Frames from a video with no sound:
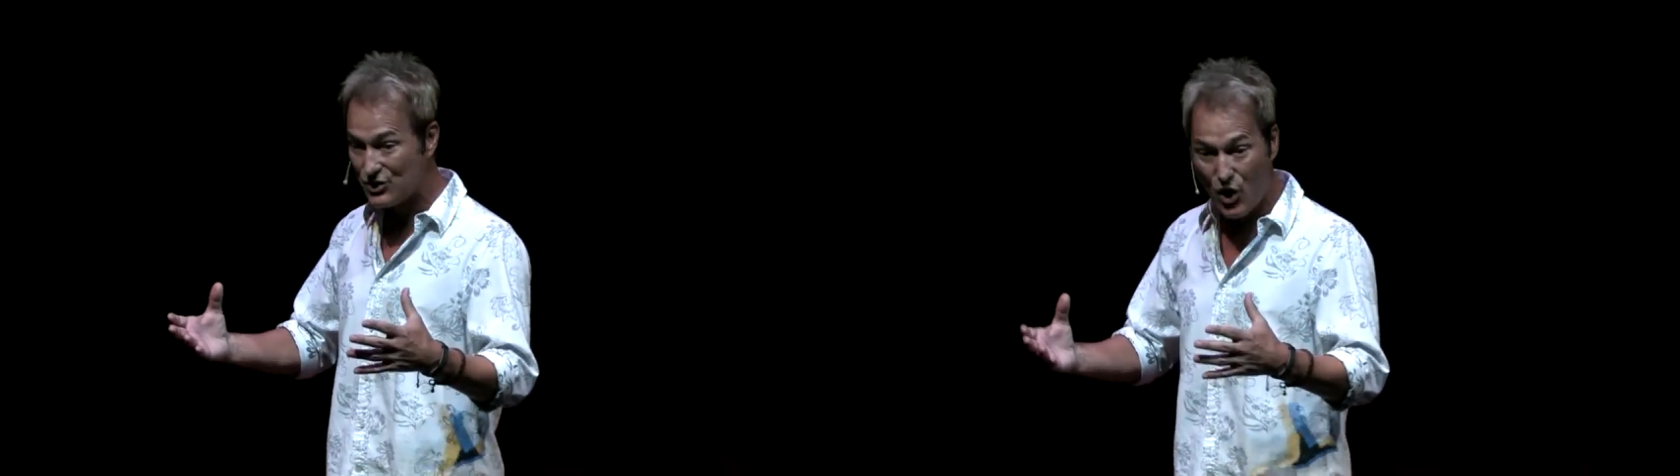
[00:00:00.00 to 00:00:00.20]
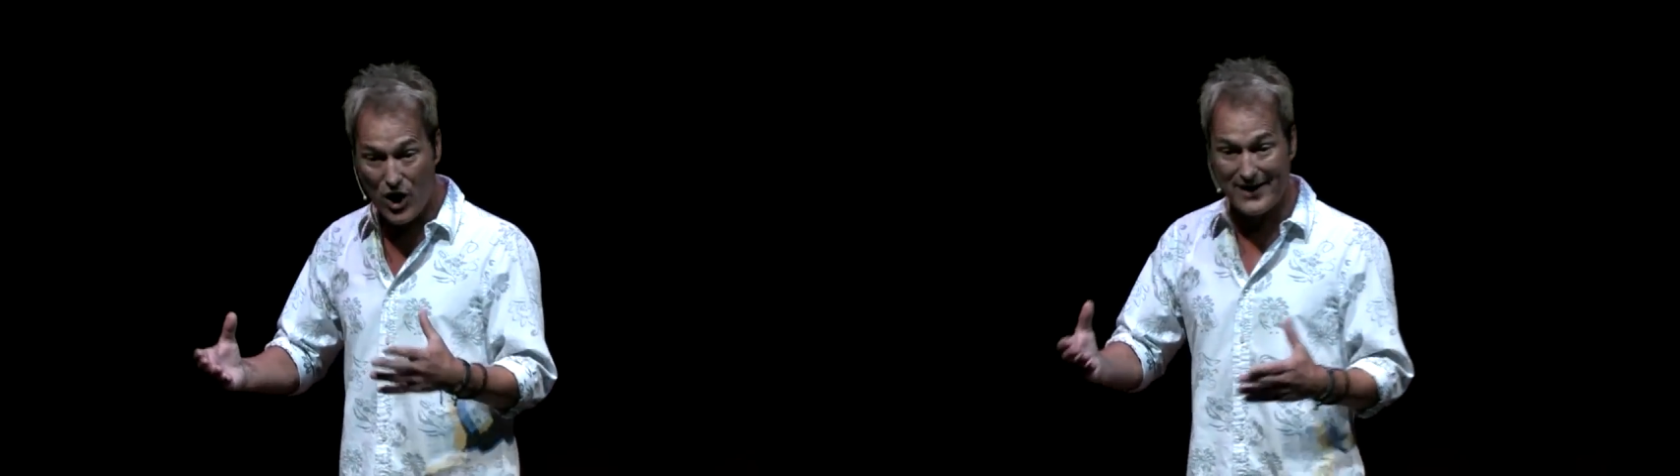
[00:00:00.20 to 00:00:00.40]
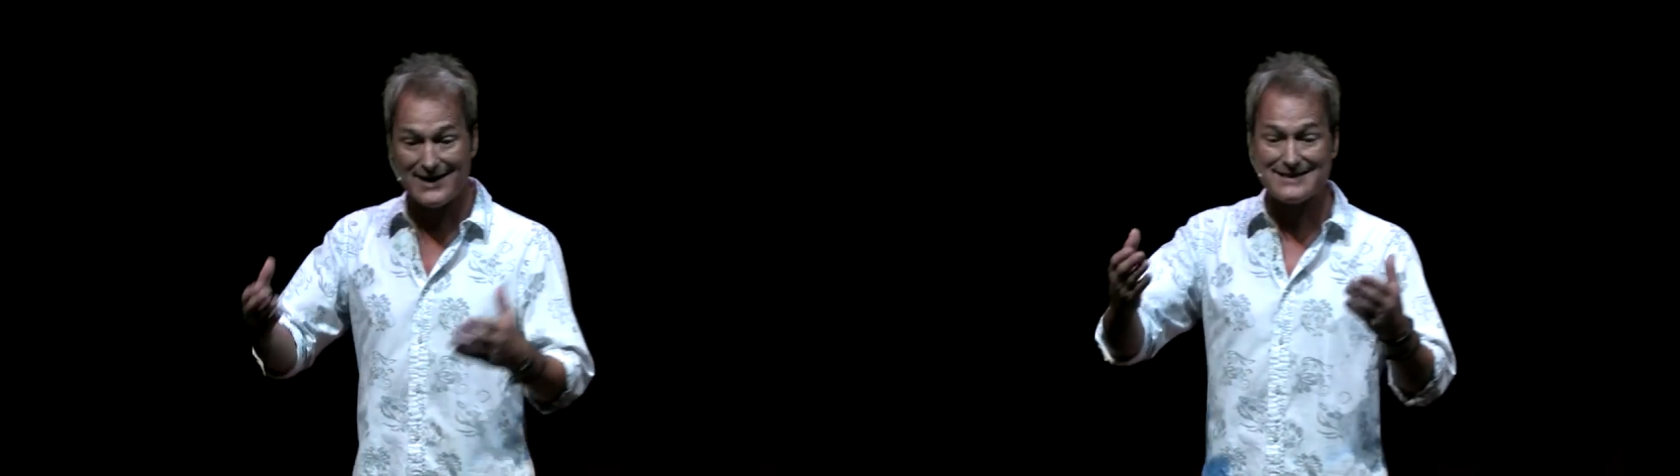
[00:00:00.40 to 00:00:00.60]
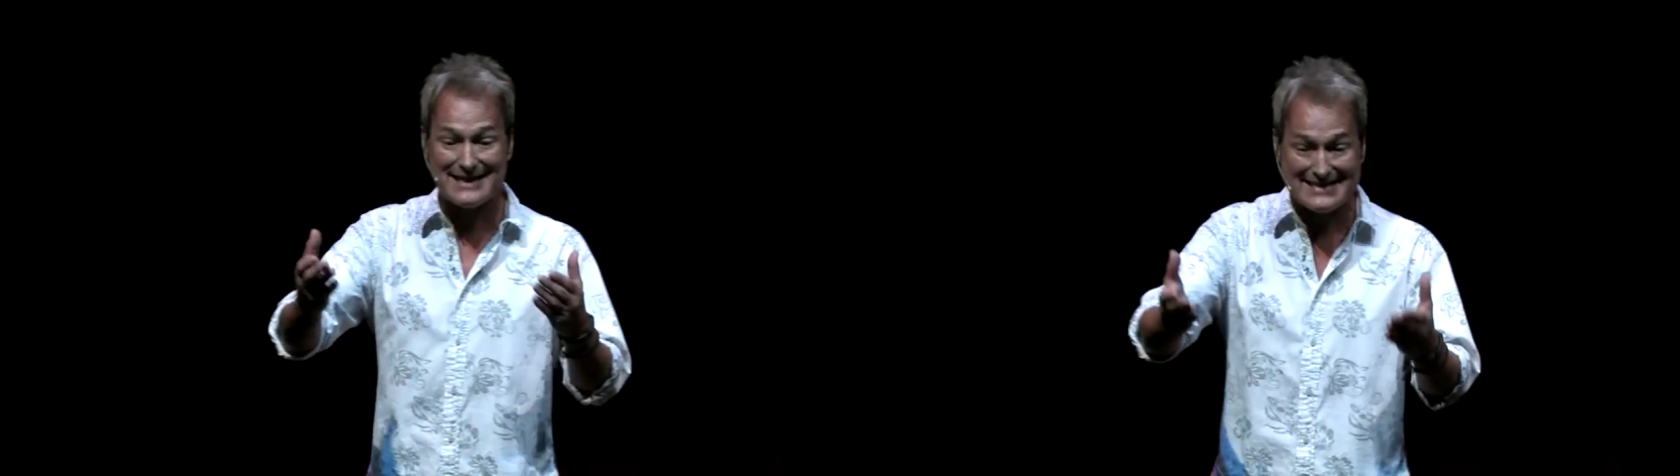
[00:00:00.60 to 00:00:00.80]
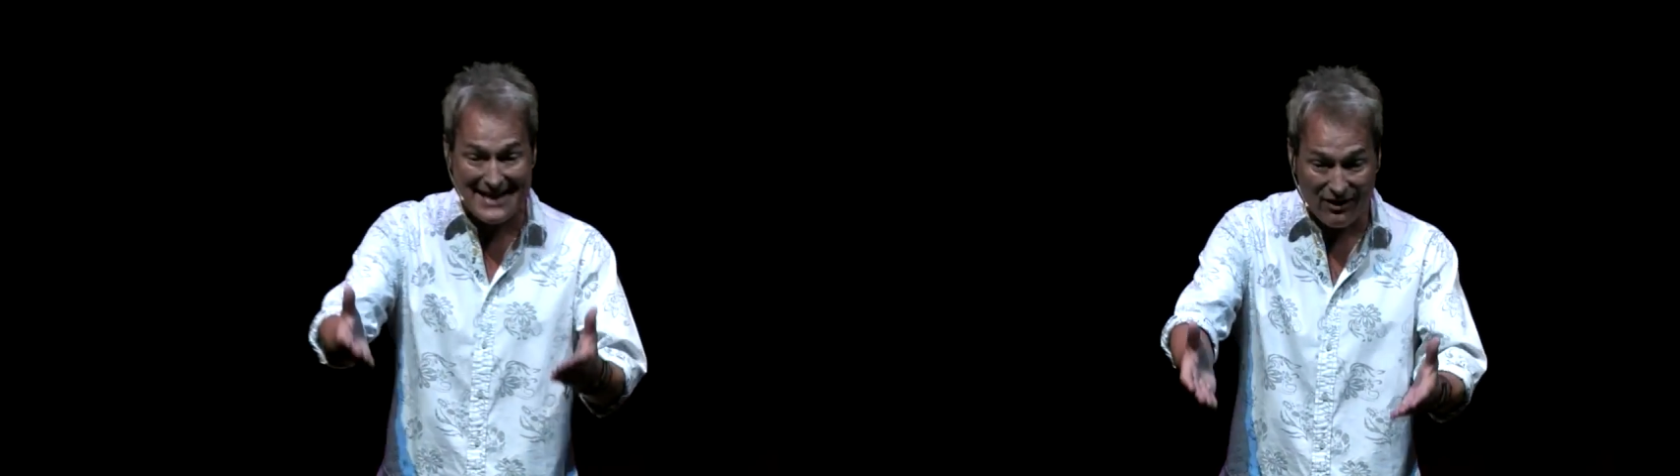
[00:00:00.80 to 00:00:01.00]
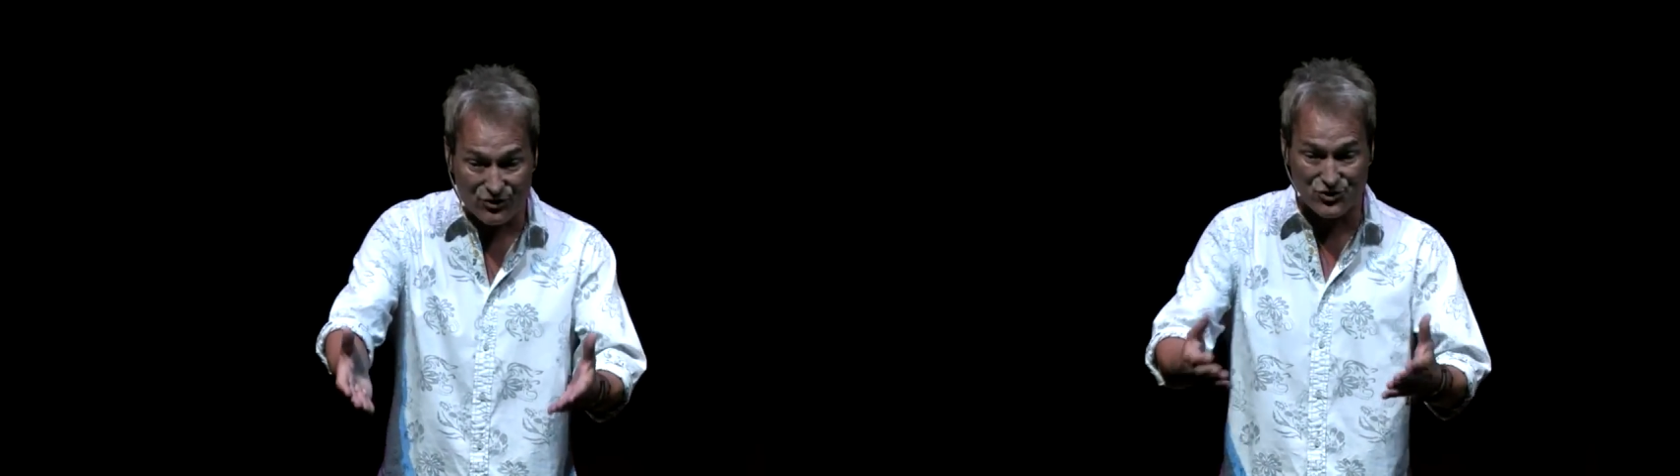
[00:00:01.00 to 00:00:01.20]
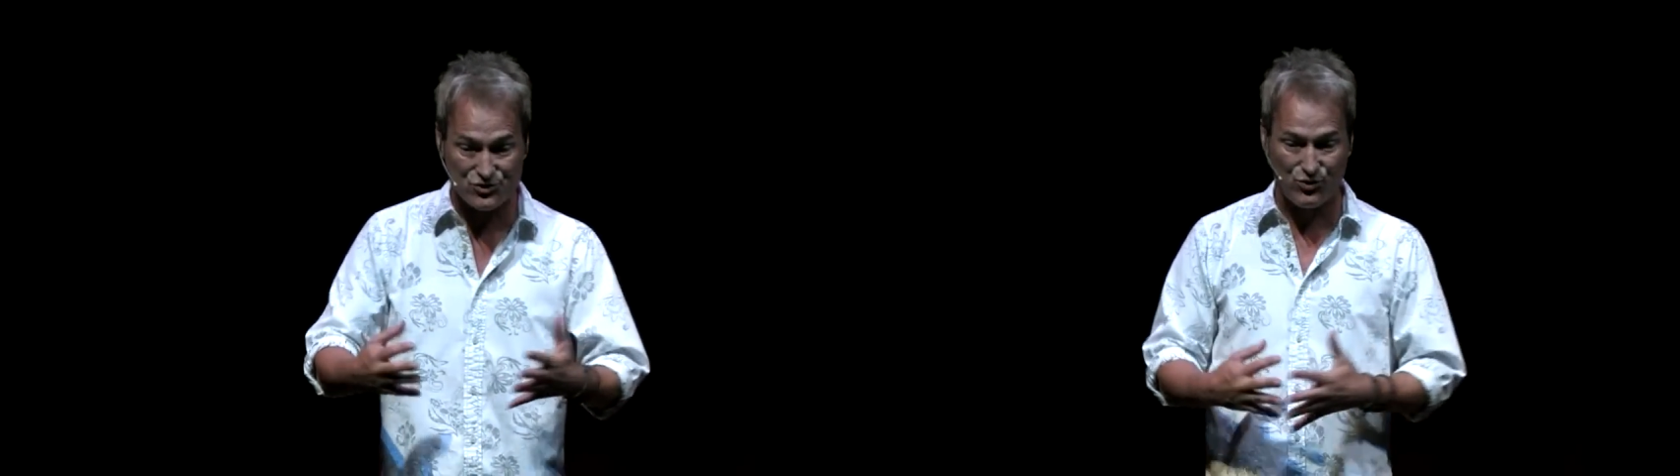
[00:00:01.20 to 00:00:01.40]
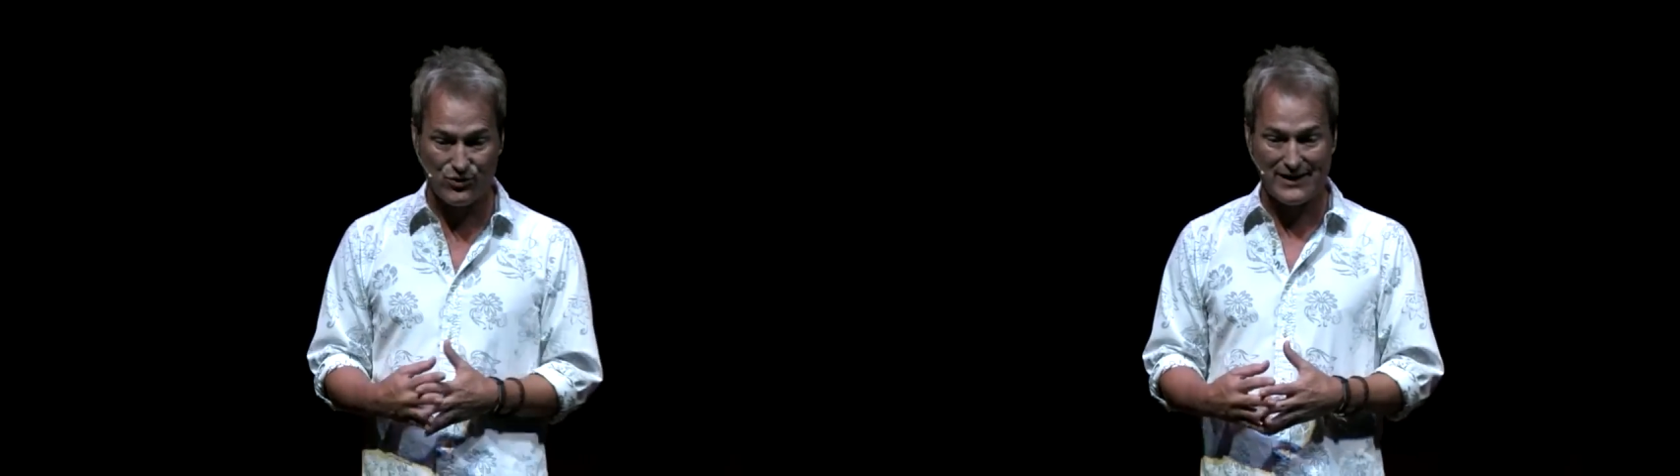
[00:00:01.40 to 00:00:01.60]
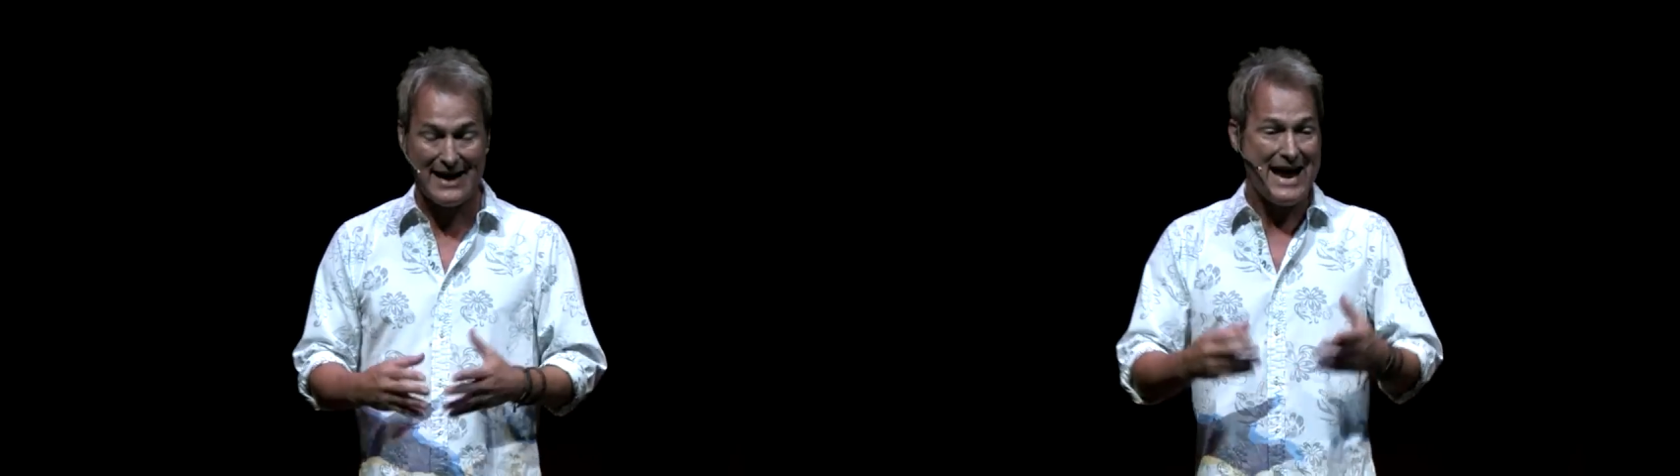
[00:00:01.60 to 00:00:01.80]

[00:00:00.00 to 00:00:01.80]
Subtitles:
audience and tell a story